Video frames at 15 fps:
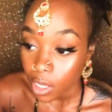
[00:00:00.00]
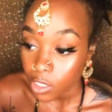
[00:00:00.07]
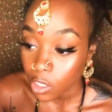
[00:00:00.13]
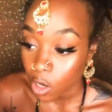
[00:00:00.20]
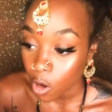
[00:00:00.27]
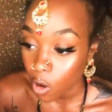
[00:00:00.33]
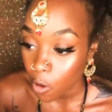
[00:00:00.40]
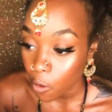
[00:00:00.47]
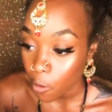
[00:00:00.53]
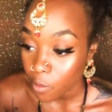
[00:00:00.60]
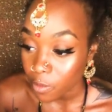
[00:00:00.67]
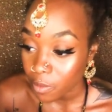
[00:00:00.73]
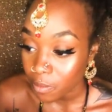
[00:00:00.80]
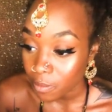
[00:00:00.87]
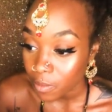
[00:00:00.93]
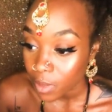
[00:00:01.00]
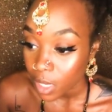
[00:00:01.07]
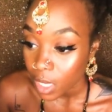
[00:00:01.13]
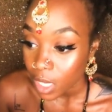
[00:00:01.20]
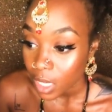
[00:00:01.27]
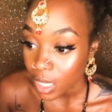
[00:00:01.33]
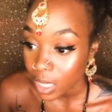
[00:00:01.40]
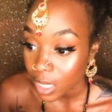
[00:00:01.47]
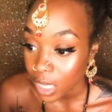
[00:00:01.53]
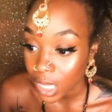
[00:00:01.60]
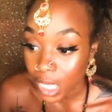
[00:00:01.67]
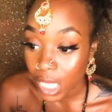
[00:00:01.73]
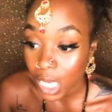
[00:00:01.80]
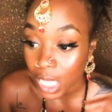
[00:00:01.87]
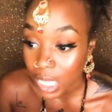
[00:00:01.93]
So
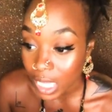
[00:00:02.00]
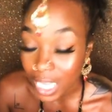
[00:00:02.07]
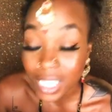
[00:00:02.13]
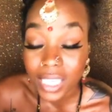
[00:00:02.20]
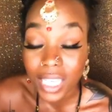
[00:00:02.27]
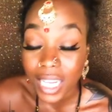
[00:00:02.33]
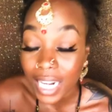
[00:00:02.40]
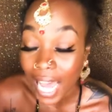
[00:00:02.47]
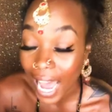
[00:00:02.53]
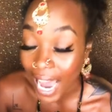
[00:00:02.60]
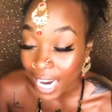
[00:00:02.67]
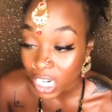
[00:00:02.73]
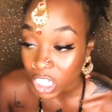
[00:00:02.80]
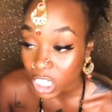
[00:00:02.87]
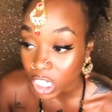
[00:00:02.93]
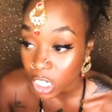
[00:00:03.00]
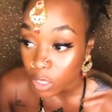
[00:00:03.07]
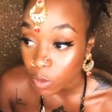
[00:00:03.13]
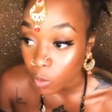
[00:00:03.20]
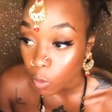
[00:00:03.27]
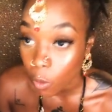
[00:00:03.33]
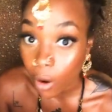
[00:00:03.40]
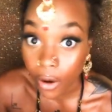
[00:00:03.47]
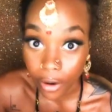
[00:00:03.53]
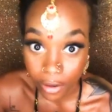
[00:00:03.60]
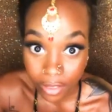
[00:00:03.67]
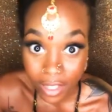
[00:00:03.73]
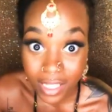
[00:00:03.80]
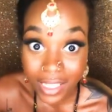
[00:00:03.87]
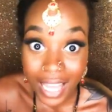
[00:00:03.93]
this can actually work.
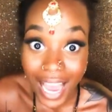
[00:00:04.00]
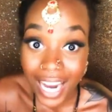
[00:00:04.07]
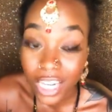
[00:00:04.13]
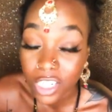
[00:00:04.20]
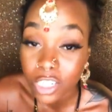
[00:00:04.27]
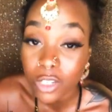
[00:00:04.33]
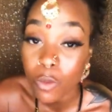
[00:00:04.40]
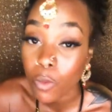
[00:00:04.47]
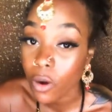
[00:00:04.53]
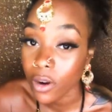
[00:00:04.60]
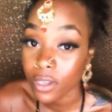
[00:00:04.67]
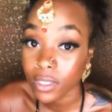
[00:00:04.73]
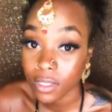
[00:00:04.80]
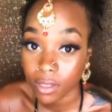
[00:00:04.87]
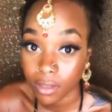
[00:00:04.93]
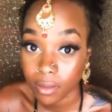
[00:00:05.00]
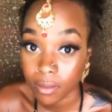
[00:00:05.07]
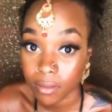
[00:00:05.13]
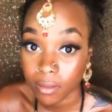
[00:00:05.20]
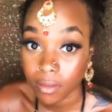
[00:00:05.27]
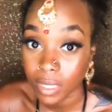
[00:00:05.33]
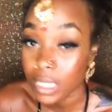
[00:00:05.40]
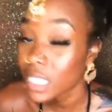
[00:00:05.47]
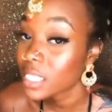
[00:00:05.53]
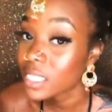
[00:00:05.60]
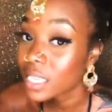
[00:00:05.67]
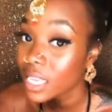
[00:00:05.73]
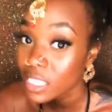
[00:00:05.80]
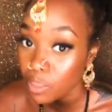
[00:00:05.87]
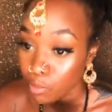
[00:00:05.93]
This actually works. This
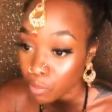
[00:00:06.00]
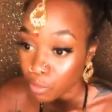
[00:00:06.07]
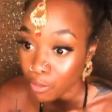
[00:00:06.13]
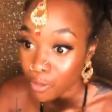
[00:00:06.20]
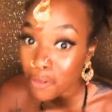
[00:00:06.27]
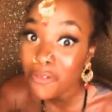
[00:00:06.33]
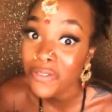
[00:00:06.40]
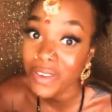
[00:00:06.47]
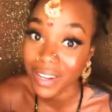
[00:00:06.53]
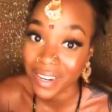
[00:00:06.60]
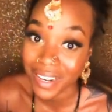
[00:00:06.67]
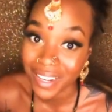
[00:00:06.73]
is proven.